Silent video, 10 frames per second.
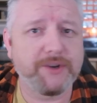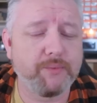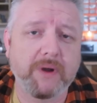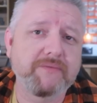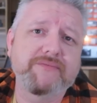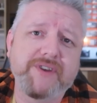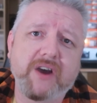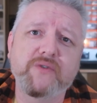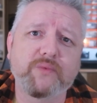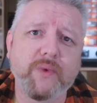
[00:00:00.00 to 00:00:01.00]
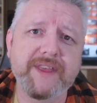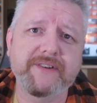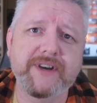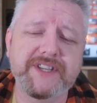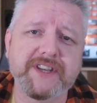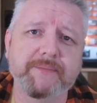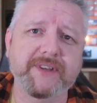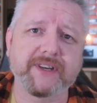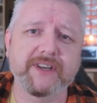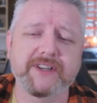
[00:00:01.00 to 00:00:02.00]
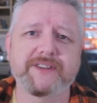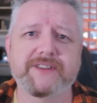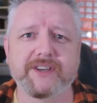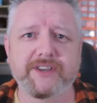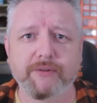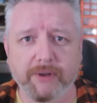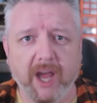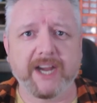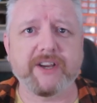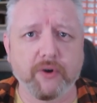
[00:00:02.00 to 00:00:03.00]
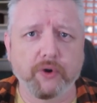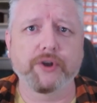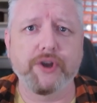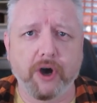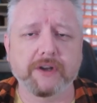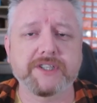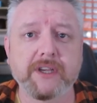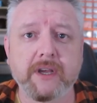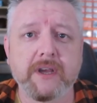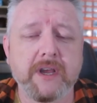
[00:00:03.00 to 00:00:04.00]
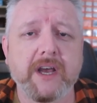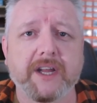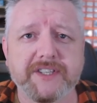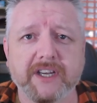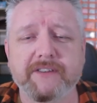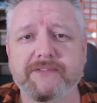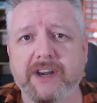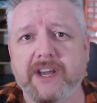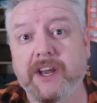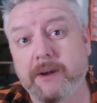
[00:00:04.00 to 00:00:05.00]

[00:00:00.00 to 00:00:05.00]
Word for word: You won't know whether it's something that, that you like or not until you've done it.